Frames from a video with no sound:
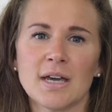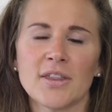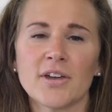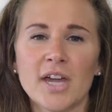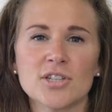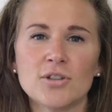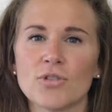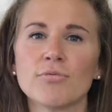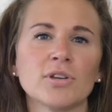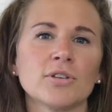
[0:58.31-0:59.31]
and they'll get to
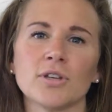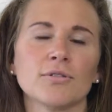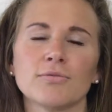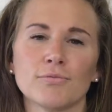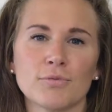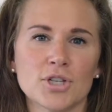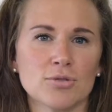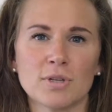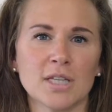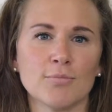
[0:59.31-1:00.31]
know the real you, which
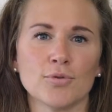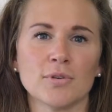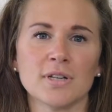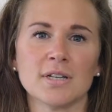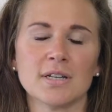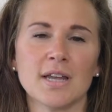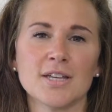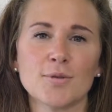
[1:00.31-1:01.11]
is really important.